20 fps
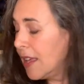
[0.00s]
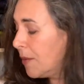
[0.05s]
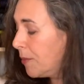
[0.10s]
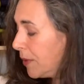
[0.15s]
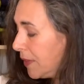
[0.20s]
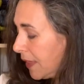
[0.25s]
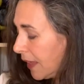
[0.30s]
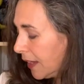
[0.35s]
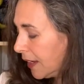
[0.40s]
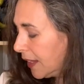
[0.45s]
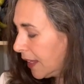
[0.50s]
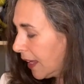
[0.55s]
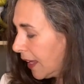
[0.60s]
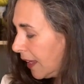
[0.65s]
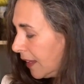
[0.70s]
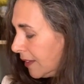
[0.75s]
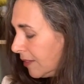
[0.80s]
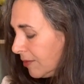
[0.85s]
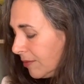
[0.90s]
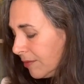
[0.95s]
But then
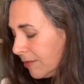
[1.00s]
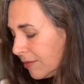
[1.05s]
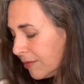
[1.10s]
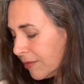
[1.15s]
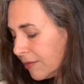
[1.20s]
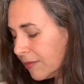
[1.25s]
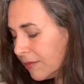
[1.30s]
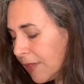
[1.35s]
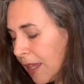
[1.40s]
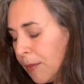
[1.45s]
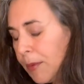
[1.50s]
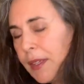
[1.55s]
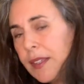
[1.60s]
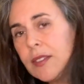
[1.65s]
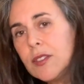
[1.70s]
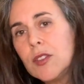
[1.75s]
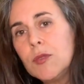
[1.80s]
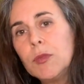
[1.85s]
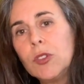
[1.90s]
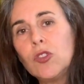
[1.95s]
again, maybe
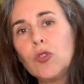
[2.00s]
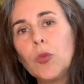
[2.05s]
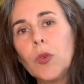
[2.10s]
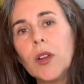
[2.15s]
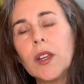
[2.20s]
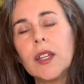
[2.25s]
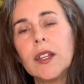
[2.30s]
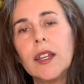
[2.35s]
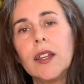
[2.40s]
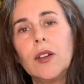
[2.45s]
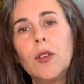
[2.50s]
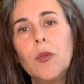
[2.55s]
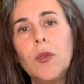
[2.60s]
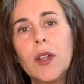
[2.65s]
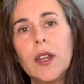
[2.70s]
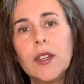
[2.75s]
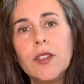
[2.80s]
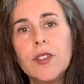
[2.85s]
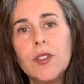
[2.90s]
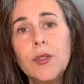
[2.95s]
it's too much work and I don't
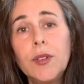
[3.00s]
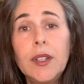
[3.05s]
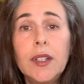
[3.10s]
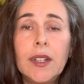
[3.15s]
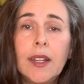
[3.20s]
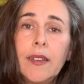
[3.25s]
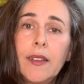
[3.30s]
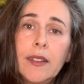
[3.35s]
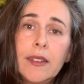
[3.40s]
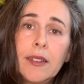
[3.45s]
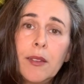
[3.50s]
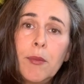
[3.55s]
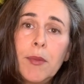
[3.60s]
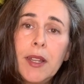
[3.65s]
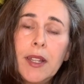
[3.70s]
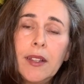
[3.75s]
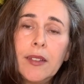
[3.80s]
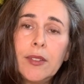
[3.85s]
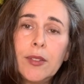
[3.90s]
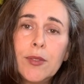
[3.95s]
want to do it. And then
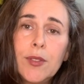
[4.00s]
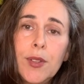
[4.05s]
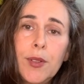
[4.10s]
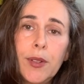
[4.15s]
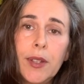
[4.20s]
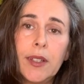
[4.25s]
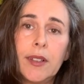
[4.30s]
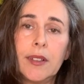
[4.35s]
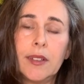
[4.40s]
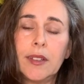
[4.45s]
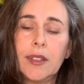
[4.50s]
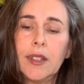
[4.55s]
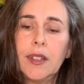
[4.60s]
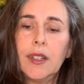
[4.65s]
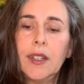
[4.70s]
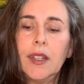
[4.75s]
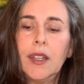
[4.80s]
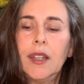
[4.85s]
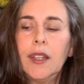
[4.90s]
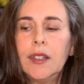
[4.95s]
somebody else will do it.
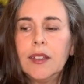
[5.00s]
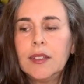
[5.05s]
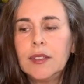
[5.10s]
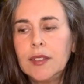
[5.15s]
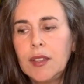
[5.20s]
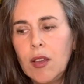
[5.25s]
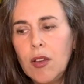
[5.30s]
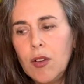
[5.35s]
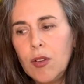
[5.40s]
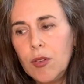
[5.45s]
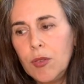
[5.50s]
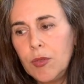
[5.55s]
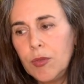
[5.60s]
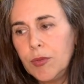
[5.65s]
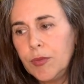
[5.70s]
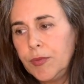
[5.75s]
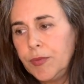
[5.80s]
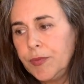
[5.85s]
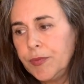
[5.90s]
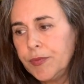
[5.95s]

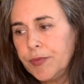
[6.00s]
So